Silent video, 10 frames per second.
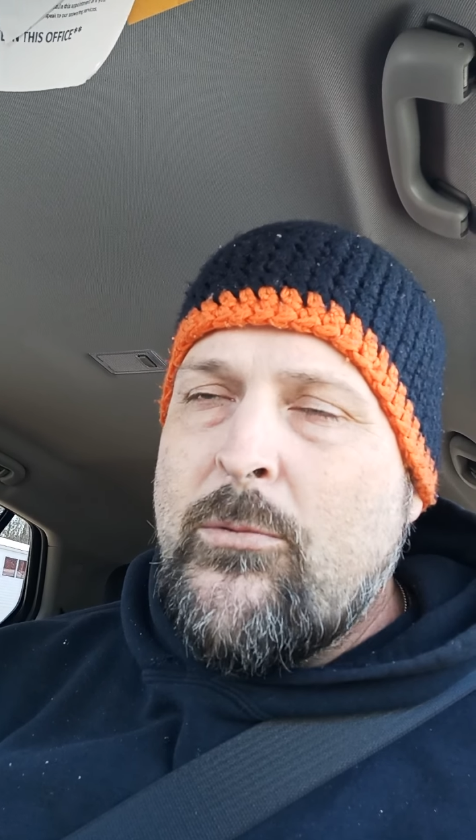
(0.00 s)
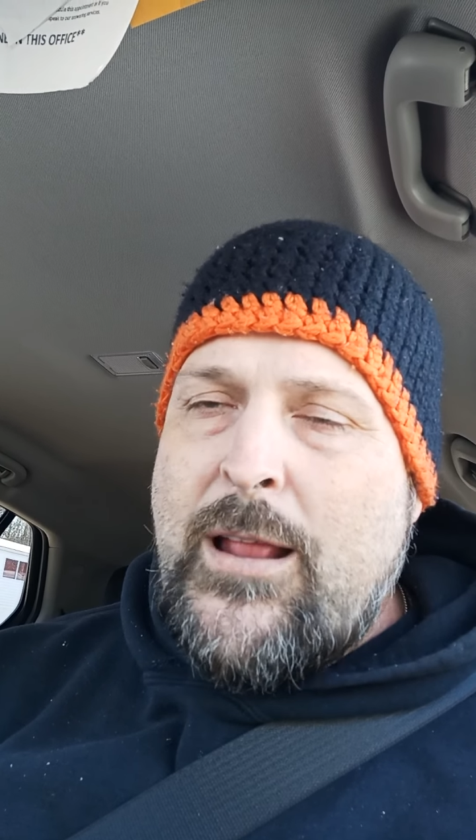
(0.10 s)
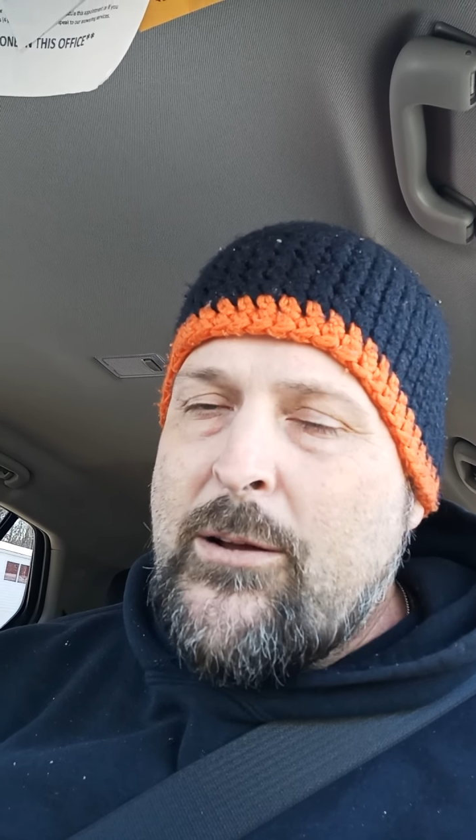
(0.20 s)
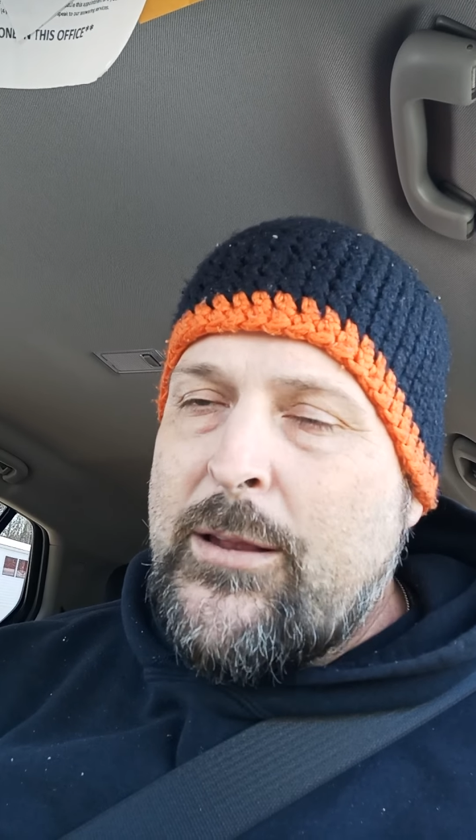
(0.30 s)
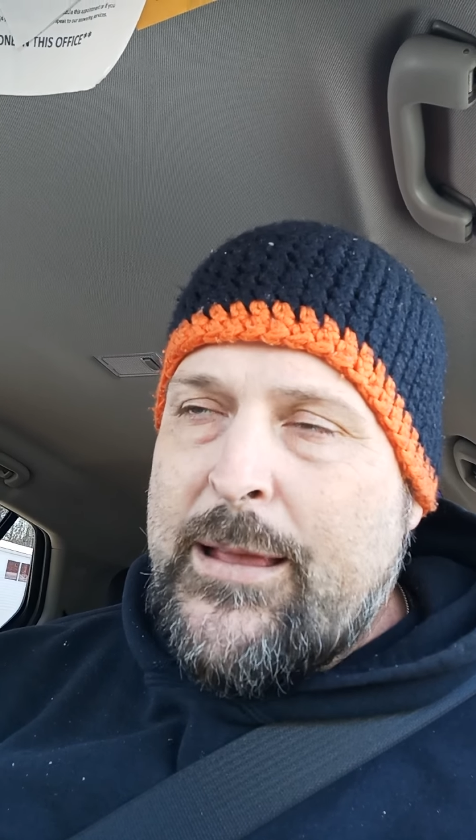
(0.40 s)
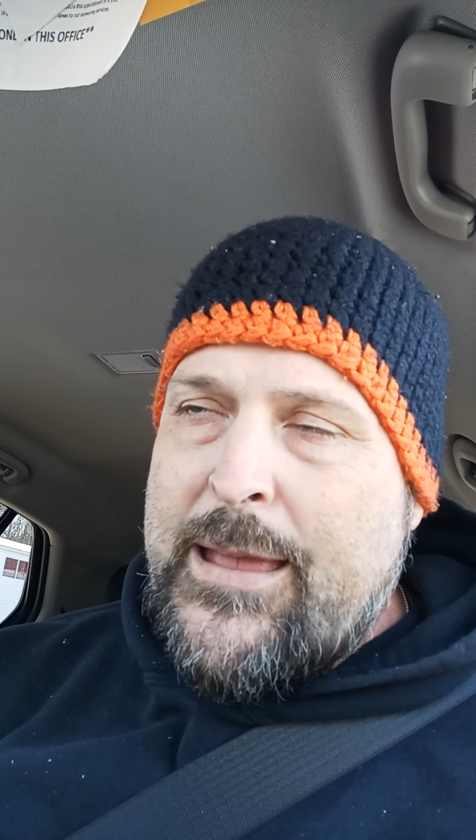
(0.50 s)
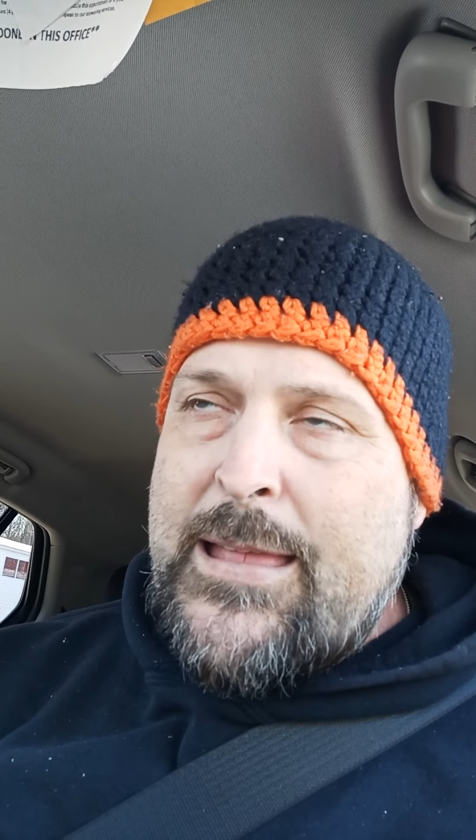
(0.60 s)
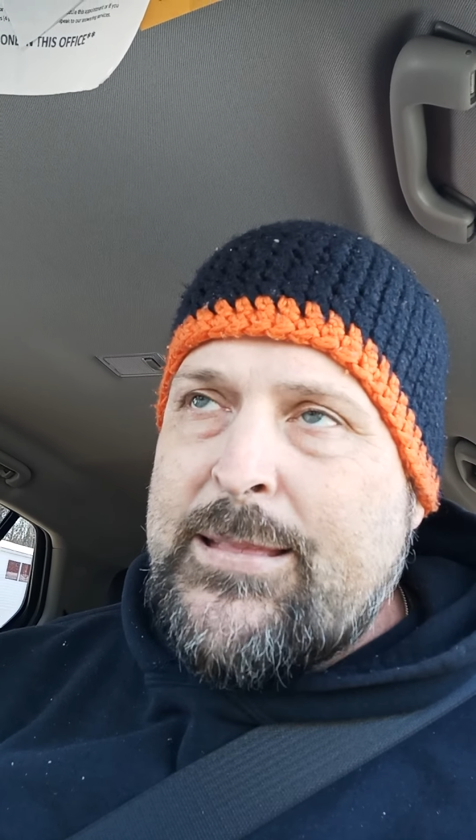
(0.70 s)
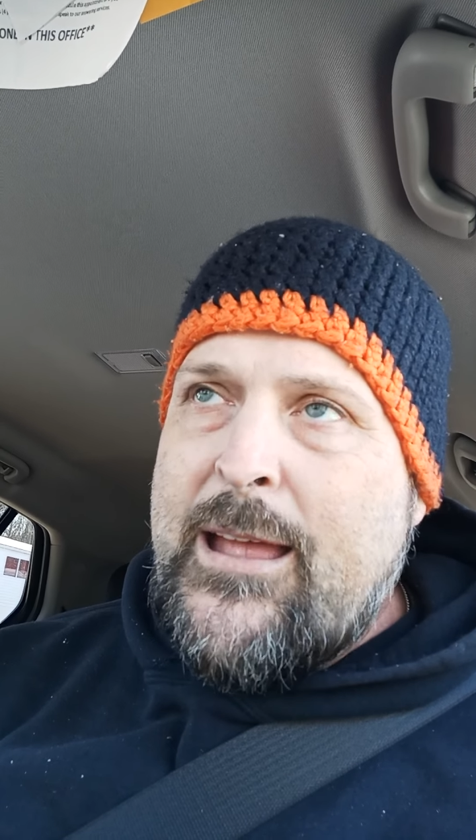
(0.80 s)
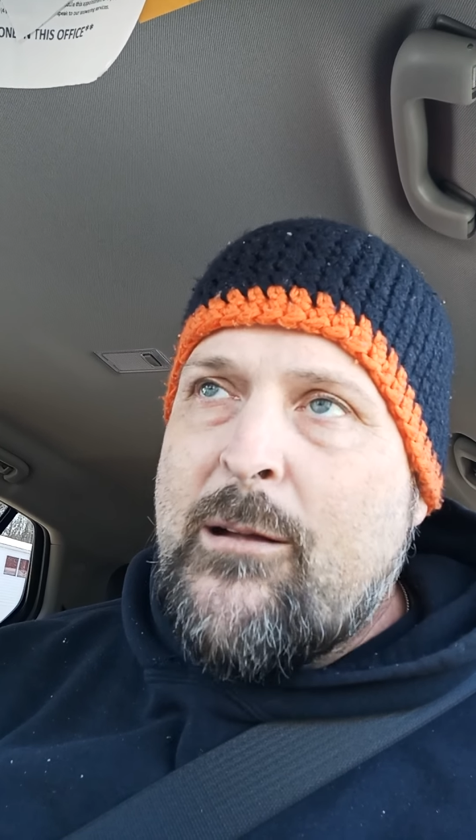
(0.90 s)
We're not going to
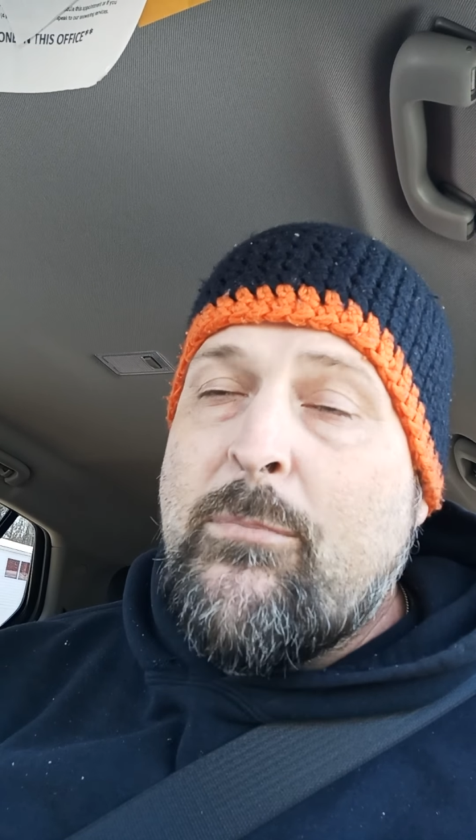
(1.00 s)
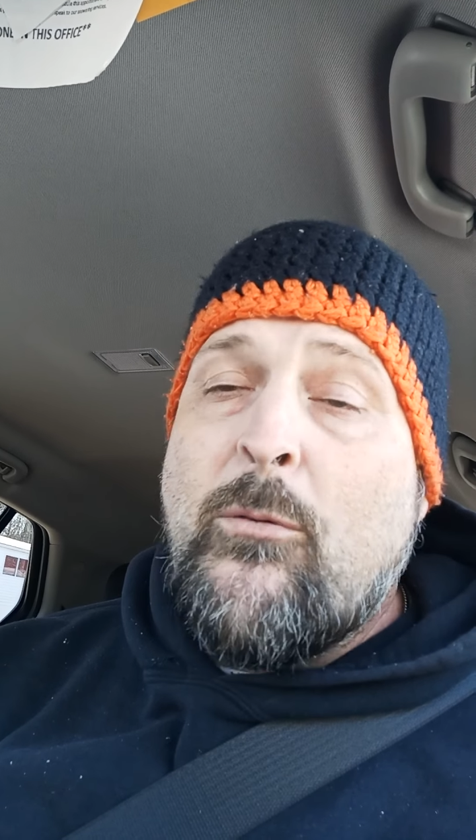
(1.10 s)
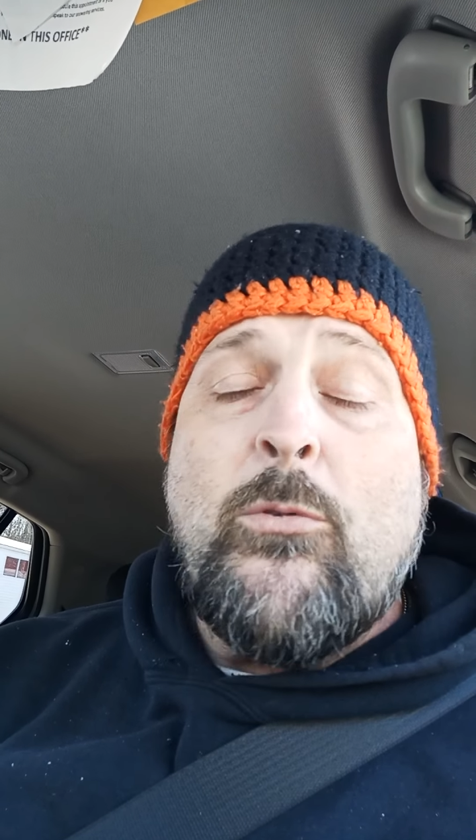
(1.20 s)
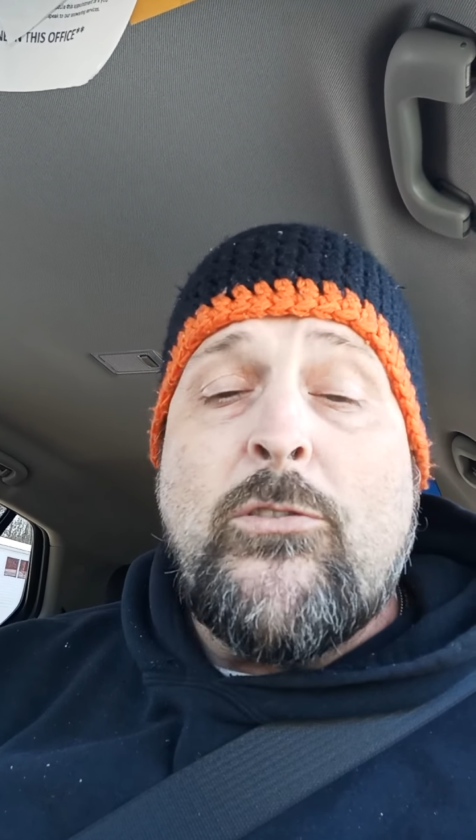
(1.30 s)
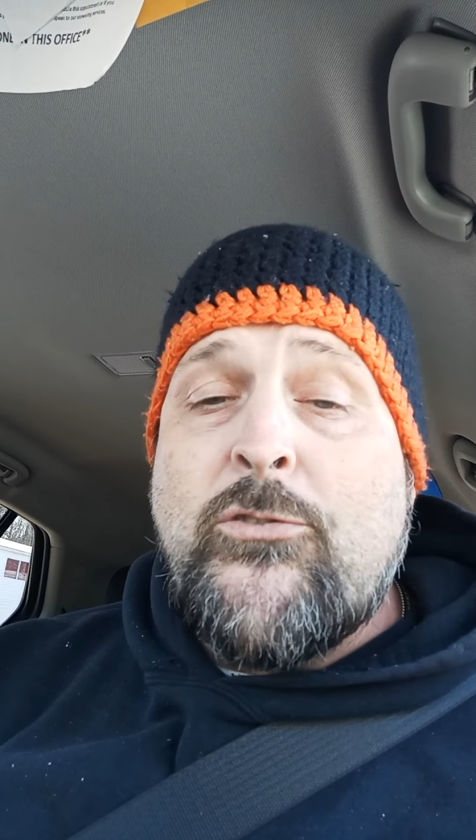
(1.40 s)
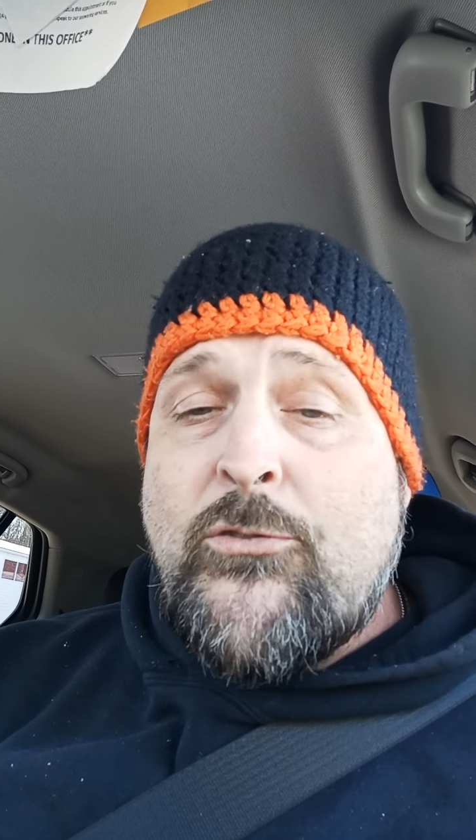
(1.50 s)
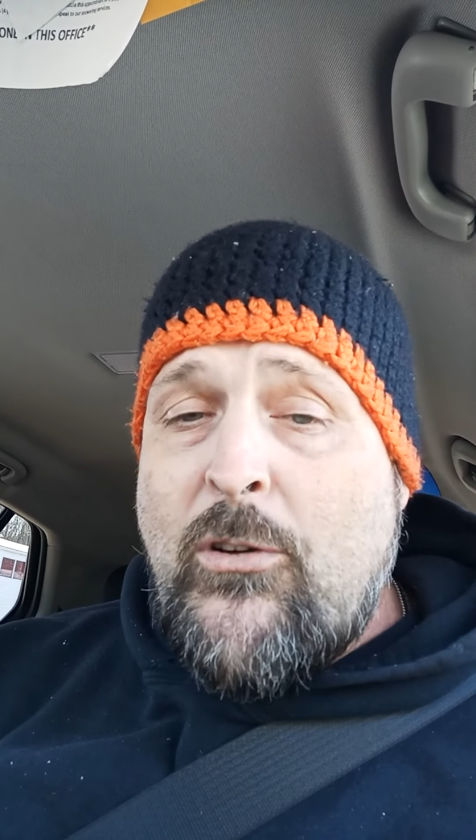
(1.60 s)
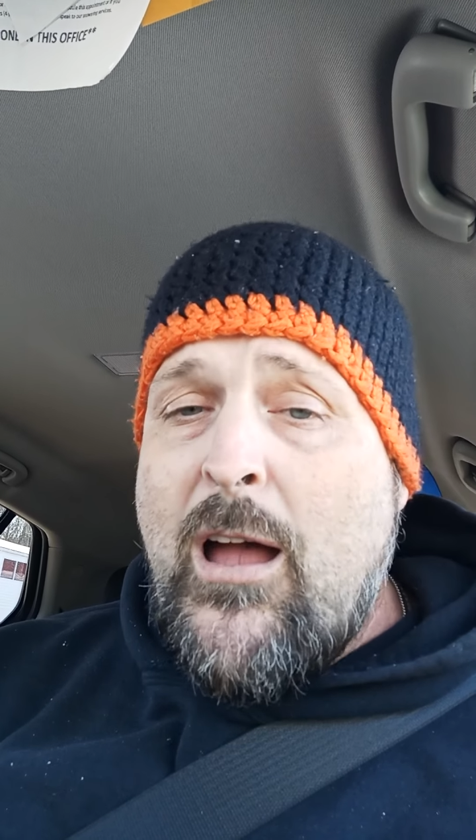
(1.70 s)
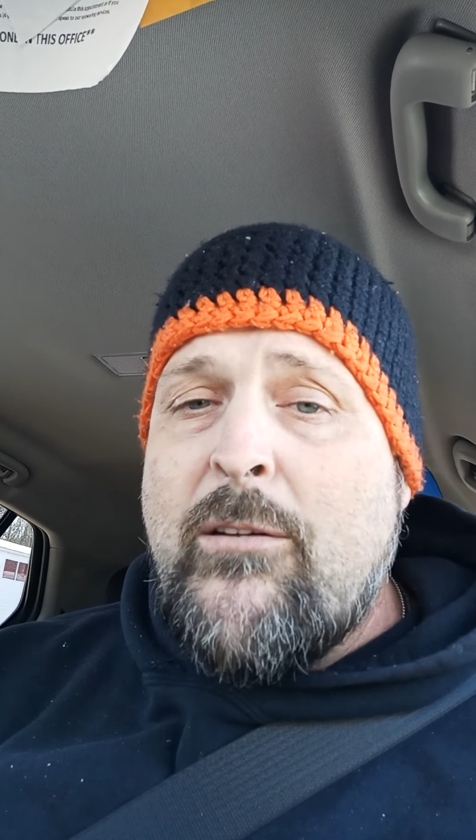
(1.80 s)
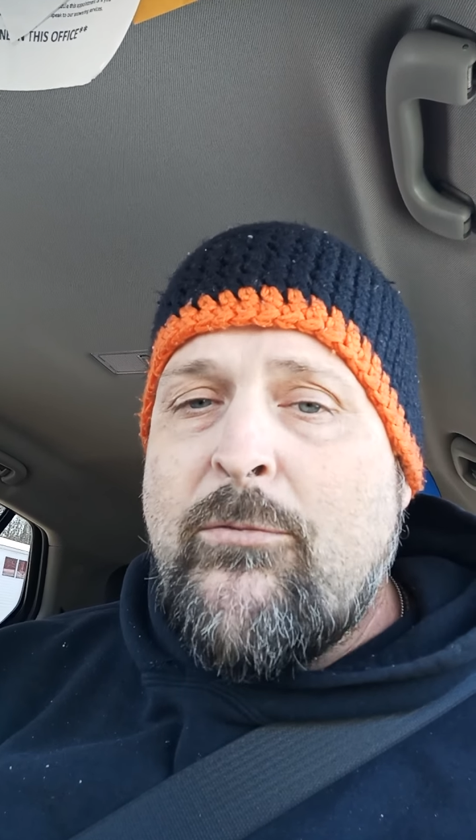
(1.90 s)
get there, but we're to
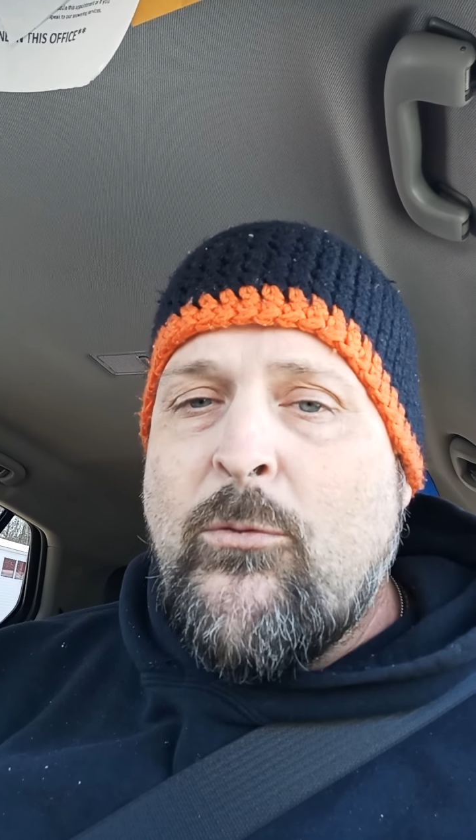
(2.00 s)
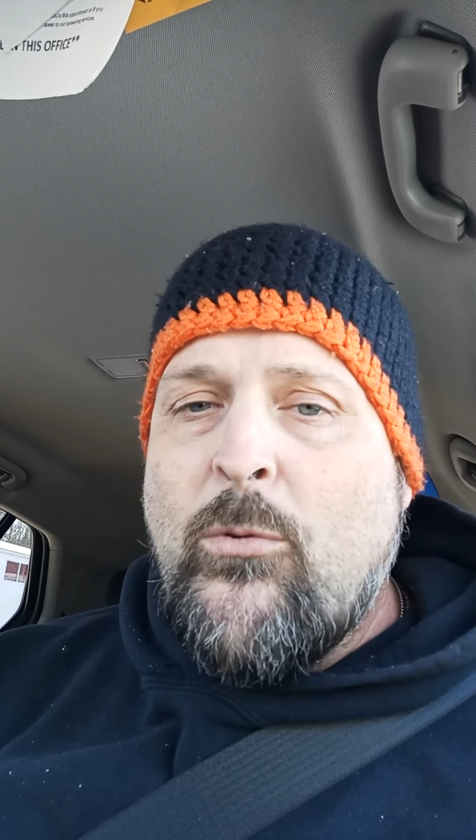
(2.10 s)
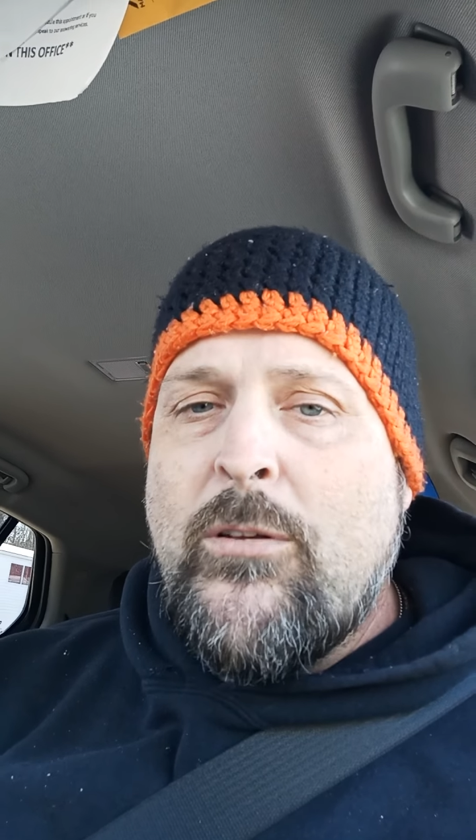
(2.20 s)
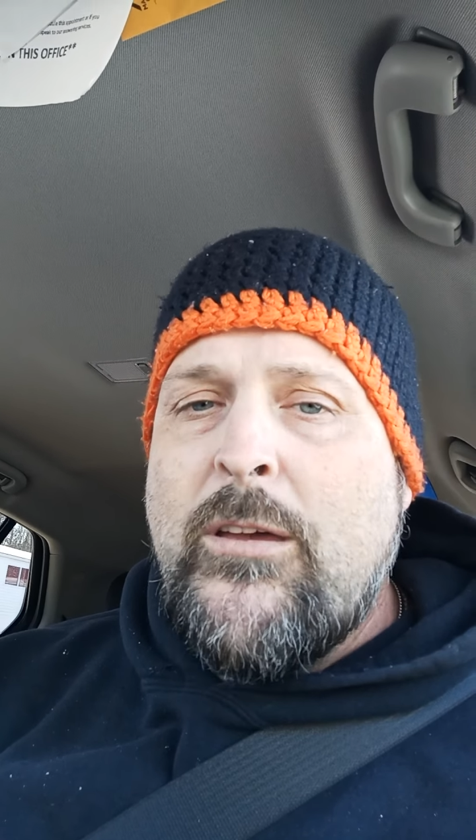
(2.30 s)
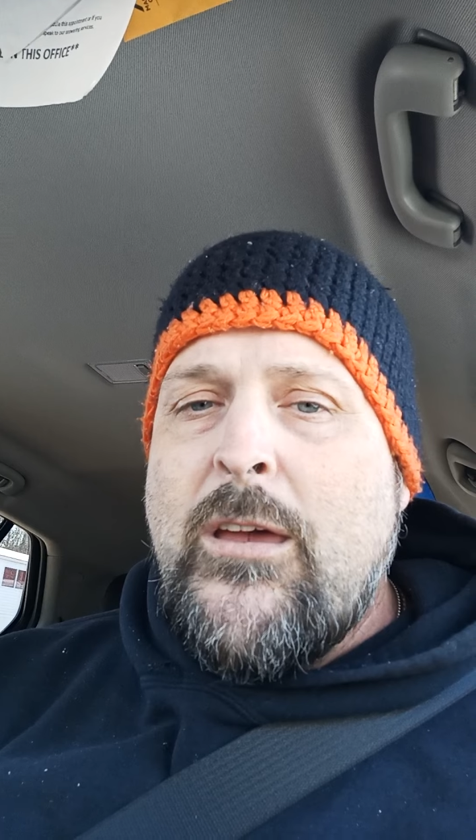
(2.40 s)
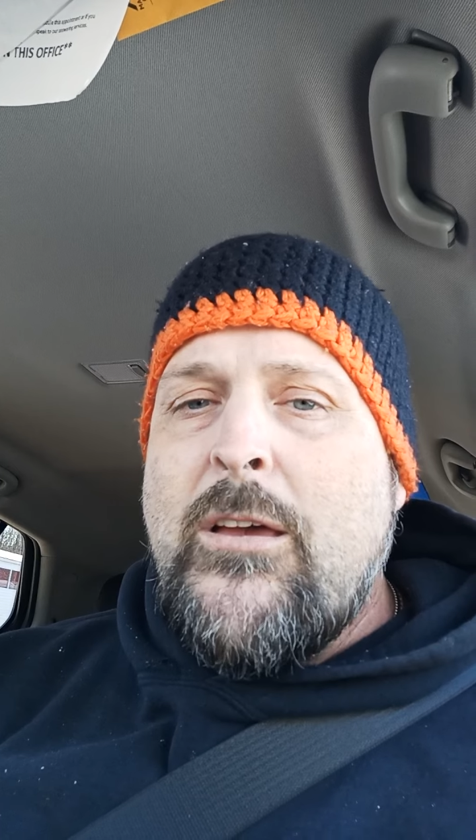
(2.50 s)
strive for it.